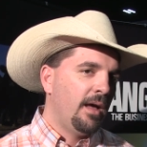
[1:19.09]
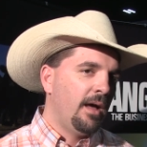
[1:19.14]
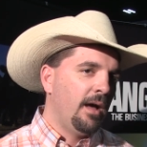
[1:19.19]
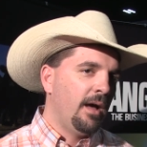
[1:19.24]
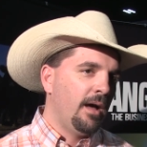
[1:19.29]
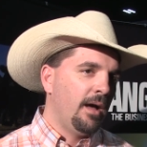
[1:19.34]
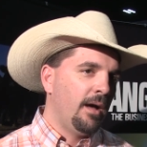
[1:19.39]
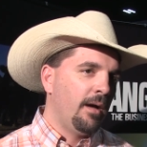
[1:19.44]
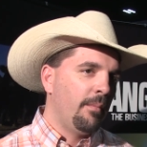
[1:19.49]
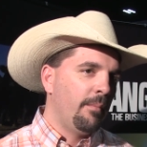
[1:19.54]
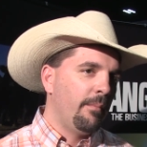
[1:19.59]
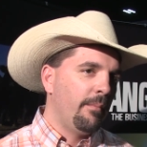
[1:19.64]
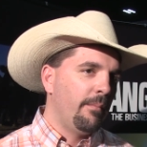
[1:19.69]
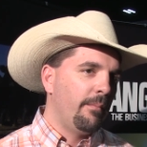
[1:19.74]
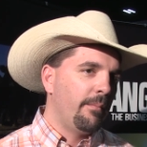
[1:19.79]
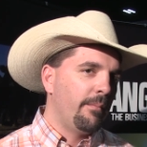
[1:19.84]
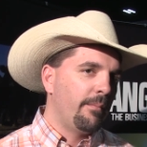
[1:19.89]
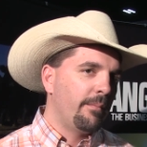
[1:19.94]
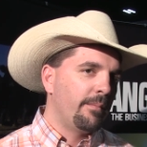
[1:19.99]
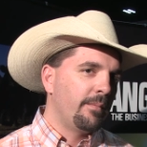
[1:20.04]
uh,
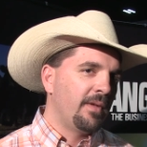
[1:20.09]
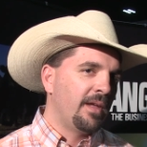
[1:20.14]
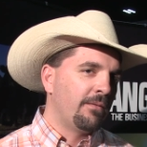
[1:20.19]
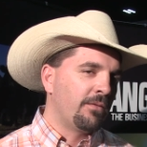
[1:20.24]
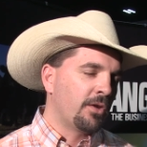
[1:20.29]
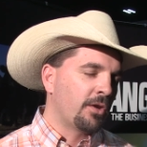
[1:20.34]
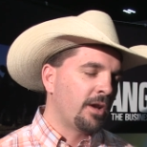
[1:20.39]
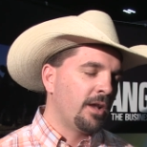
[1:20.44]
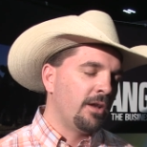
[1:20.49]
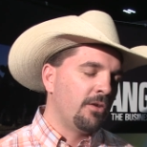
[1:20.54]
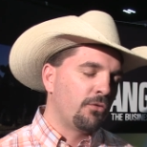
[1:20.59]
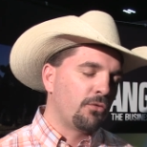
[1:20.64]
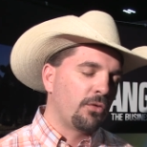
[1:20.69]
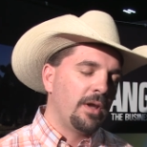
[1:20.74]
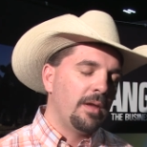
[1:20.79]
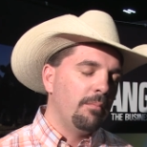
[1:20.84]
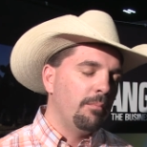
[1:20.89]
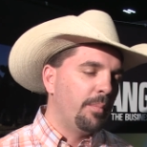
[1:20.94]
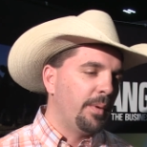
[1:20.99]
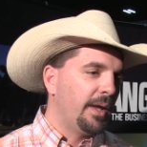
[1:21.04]
if you're going to
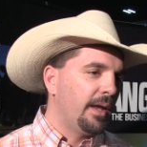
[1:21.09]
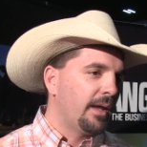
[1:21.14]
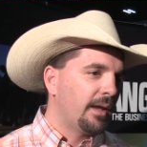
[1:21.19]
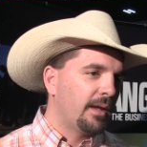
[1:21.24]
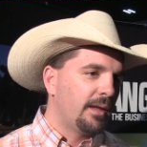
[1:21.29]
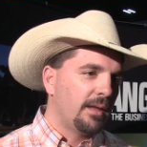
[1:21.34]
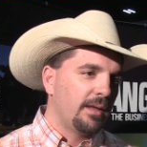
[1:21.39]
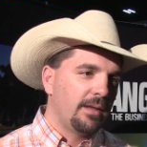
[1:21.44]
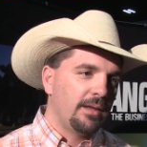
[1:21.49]
dream big,